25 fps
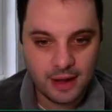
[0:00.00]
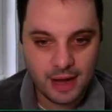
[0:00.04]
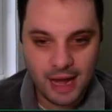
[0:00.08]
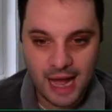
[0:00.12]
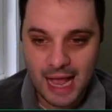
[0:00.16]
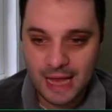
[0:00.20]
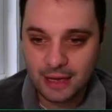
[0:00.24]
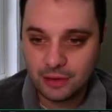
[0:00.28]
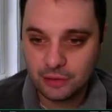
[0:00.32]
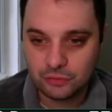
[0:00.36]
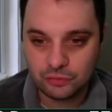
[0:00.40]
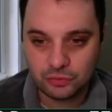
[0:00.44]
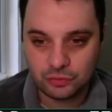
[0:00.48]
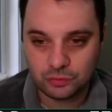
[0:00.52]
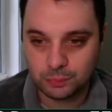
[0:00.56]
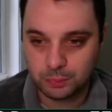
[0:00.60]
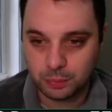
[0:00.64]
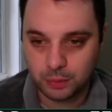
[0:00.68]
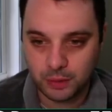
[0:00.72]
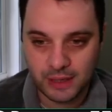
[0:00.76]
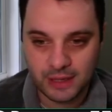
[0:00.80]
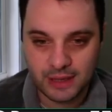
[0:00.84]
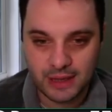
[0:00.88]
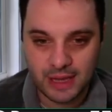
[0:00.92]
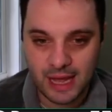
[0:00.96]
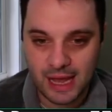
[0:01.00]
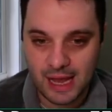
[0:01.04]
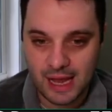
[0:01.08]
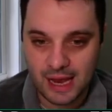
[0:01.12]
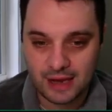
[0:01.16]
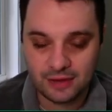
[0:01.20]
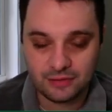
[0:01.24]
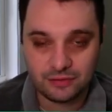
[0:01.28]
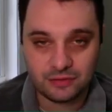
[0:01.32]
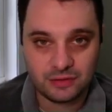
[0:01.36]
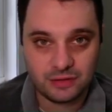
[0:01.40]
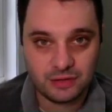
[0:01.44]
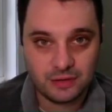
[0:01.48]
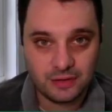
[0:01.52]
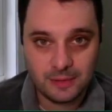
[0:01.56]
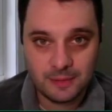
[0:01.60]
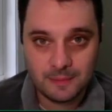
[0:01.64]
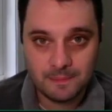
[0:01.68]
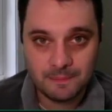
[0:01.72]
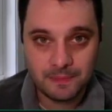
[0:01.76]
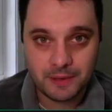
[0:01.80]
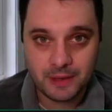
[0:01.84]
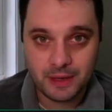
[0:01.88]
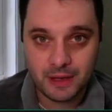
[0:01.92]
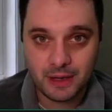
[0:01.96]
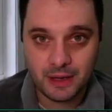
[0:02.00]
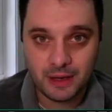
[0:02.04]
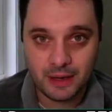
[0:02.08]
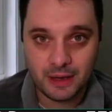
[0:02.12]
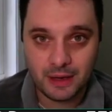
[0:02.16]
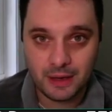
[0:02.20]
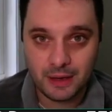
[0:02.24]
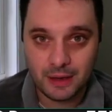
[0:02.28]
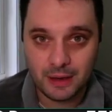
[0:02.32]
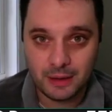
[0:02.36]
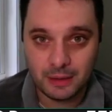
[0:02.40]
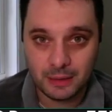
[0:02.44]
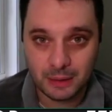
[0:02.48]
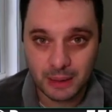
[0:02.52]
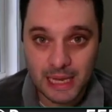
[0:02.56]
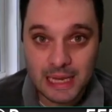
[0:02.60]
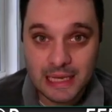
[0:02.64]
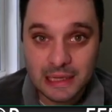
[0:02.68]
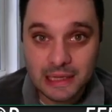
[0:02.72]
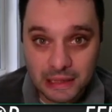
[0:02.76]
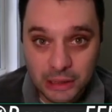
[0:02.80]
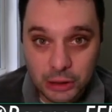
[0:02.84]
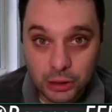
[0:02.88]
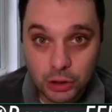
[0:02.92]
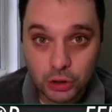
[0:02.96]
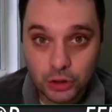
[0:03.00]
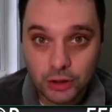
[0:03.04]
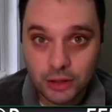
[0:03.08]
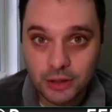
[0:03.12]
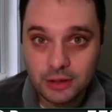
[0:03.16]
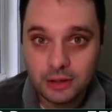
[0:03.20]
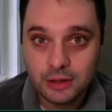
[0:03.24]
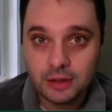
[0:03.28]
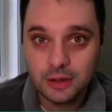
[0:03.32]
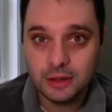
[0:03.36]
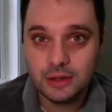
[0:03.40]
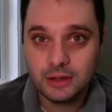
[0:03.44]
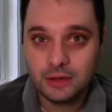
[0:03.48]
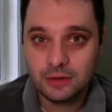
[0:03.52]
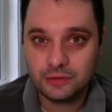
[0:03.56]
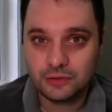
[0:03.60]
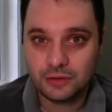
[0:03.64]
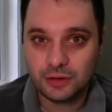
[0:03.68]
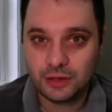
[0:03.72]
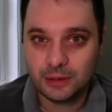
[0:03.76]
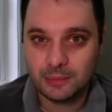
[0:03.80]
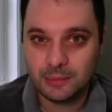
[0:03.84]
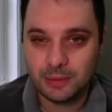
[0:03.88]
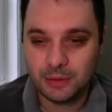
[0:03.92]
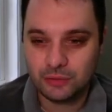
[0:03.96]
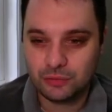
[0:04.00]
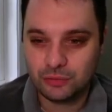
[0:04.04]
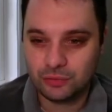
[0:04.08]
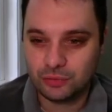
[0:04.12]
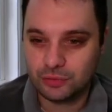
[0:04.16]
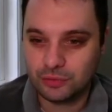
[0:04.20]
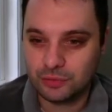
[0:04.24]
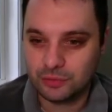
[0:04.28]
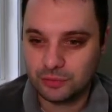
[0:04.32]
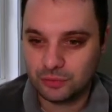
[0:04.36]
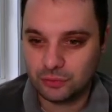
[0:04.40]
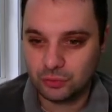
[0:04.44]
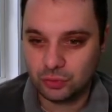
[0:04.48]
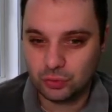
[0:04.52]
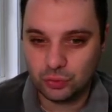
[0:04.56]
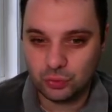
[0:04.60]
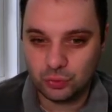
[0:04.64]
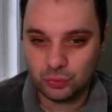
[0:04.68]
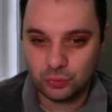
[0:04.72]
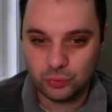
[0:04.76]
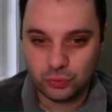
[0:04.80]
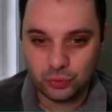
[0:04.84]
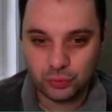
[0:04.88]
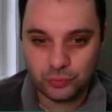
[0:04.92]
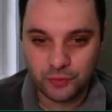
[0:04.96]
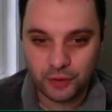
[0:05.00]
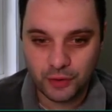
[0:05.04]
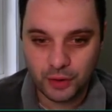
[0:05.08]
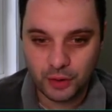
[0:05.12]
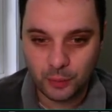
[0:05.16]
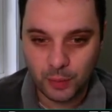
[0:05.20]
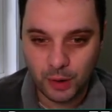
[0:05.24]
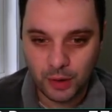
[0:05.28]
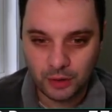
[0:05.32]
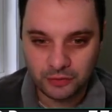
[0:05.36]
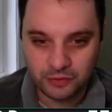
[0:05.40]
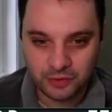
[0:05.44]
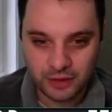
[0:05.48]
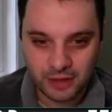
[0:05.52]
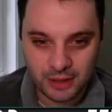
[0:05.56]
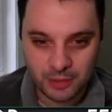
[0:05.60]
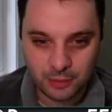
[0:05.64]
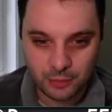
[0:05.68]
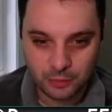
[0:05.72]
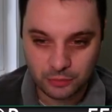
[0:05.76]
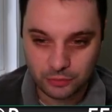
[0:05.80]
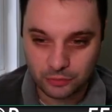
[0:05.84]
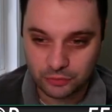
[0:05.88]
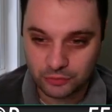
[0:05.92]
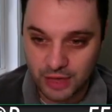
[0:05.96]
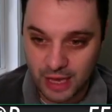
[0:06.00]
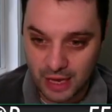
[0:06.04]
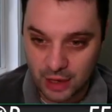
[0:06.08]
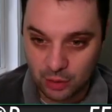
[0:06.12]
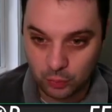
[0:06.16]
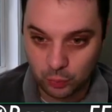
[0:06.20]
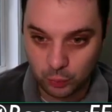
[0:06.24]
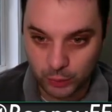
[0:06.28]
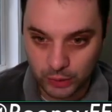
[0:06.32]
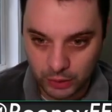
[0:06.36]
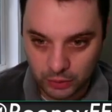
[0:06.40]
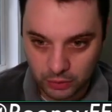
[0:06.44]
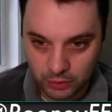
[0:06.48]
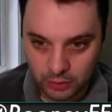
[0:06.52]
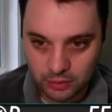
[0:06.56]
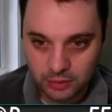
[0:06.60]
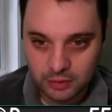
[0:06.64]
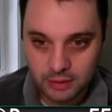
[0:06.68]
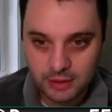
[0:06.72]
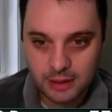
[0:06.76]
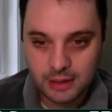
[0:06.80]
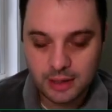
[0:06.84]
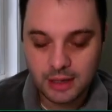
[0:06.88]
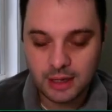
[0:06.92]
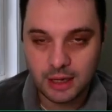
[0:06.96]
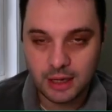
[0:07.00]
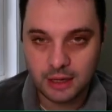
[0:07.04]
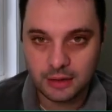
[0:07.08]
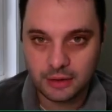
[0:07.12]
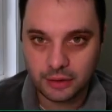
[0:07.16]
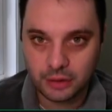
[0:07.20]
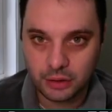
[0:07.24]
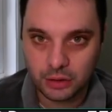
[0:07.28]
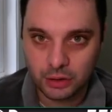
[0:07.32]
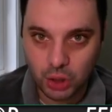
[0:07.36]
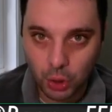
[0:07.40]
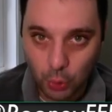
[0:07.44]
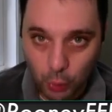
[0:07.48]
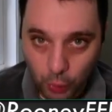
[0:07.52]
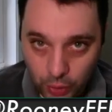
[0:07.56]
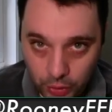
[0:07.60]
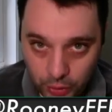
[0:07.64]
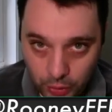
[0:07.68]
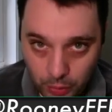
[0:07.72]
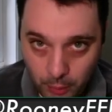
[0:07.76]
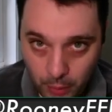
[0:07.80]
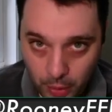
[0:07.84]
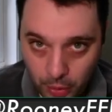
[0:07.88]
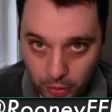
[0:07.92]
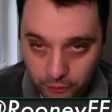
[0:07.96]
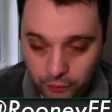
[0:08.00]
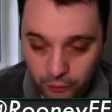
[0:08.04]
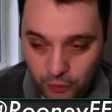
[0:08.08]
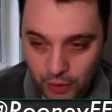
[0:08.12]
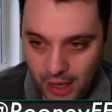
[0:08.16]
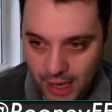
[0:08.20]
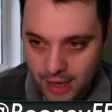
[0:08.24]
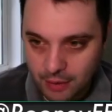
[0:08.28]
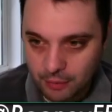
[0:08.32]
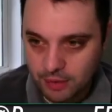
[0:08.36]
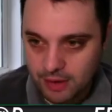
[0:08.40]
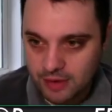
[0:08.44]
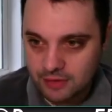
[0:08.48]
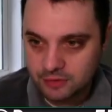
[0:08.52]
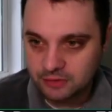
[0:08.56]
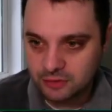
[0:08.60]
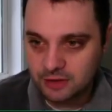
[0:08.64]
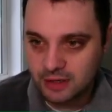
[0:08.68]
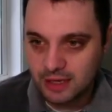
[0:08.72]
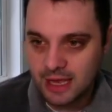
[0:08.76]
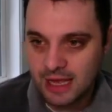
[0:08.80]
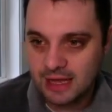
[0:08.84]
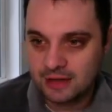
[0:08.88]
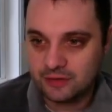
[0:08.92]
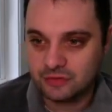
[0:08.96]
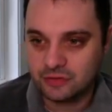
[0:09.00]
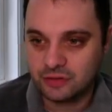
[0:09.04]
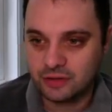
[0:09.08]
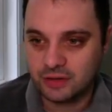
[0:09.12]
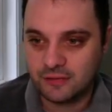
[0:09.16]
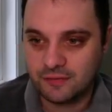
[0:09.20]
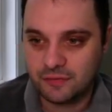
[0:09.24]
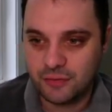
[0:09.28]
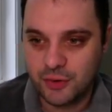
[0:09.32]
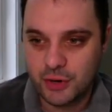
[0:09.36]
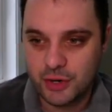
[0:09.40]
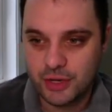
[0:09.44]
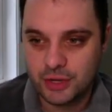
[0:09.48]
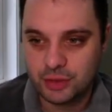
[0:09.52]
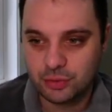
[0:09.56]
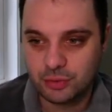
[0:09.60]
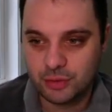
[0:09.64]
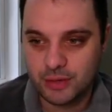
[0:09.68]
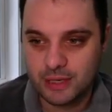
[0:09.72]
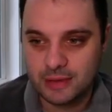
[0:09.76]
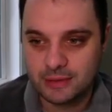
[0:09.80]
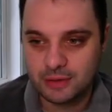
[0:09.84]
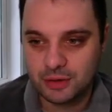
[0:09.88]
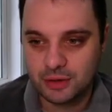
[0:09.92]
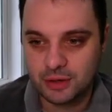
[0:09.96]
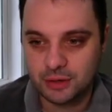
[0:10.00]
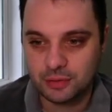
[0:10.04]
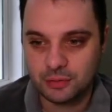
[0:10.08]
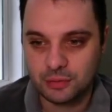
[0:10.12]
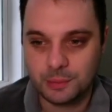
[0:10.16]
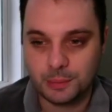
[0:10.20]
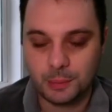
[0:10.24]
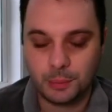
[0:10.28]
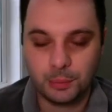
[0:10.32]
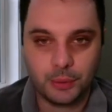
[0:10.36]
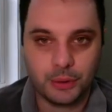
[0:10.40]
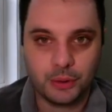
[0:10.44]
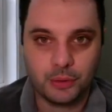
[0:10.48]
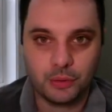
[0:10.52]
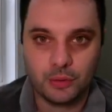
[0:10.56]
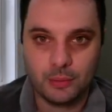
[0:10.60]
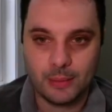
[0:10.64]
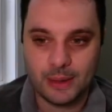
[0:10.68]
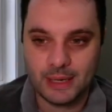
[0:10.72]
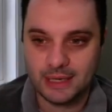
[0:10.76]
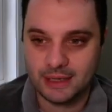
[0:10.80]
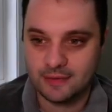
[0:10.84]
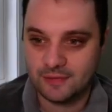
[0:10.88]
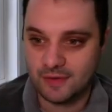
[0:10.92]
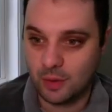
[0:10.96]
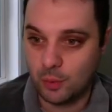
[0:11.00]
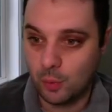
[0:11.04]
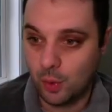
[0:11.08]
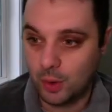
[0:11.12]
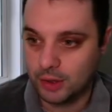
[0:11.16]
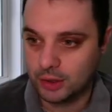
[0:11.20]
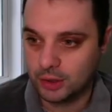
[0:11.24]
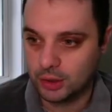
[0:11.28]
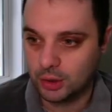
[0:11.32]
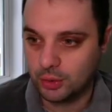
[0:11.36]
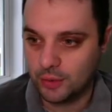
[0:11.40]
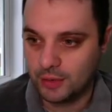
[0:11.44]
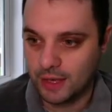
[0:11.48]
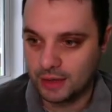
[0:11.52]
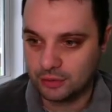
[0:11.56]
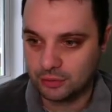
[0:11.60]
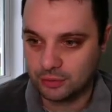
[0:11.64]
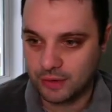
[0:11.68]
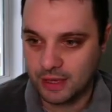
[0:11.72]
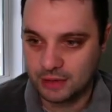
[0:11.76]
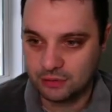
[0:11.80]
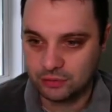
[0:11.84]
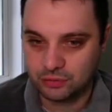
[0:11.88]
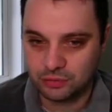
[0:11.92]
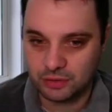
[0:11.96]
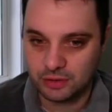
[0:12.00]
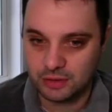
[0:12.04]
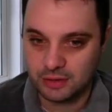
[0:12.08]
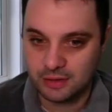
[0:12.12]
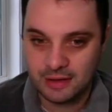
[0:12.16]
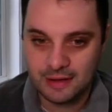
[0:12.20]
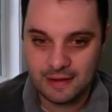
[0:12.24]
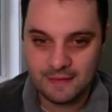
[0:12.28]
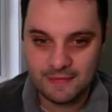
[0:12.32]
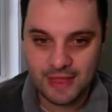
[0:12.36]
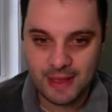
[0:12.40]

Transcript: I could just play the highest likelihood starting pitcher to do very well tonight, which is Zach Wheeler, a little lower in our model for high risk, and still have 33 per player remaining if I want to go that direction.